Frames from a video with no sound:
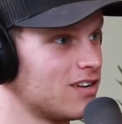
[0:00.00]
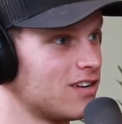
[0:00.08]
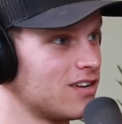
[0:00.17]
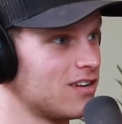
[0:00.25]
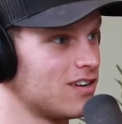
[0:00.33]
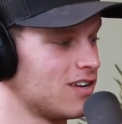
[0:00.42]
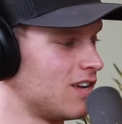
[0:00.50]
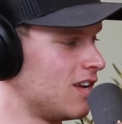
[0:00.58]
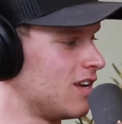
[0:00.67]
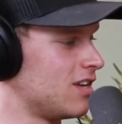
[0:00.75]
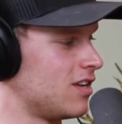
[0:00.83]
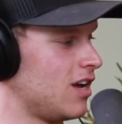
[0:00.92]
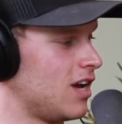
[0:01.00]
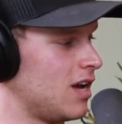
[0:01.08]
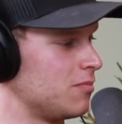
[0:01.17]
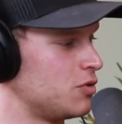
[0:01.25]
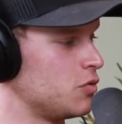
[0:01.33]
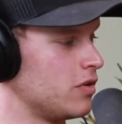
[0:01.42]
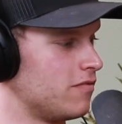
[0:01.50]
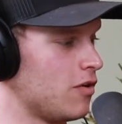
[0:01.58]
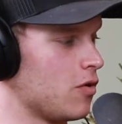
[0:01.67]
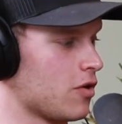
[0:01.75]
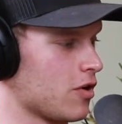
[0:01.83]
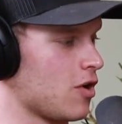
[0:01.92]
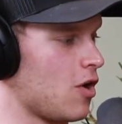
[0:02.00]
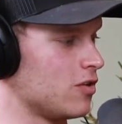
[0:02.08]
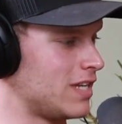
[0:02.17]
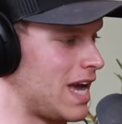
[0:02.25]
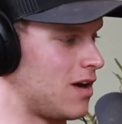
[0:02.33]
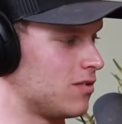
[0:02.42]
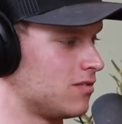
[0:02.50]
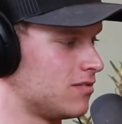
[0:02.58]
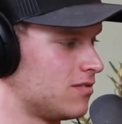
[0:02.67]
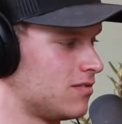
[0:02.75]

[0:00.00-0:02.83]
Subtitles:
Okay. To invoke or call down